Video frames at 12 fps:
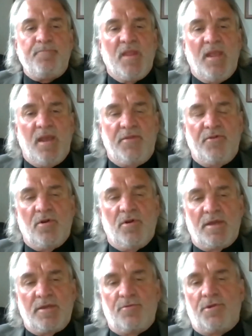And there are
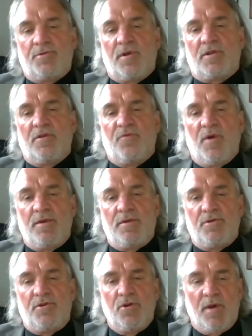less restrictive ways
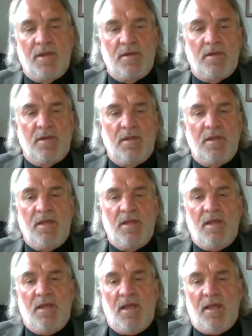to do it.
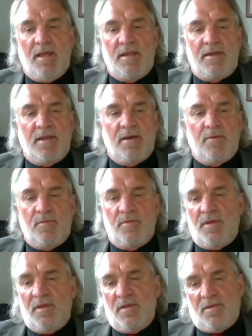And
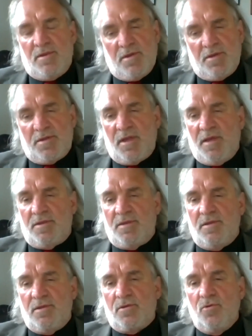just as
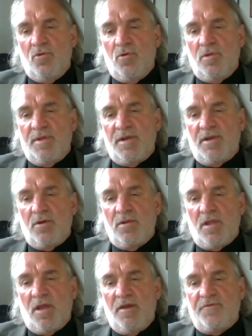in school and
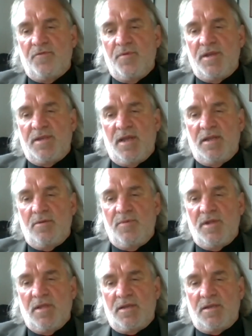adult life, we
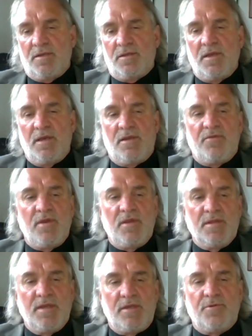like to seek the
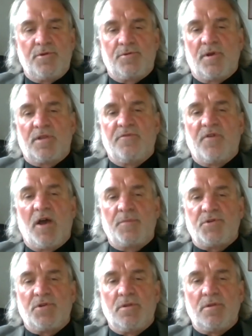least restrictive
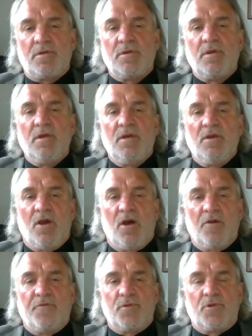options
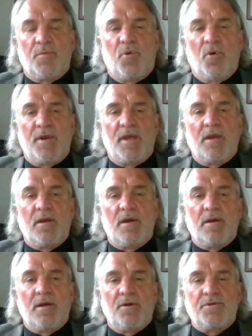for supporting
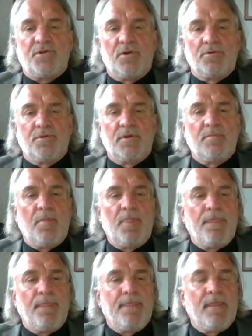our children.
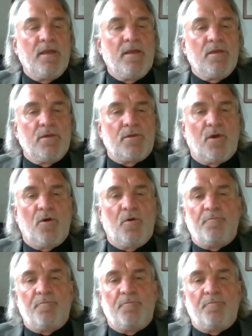So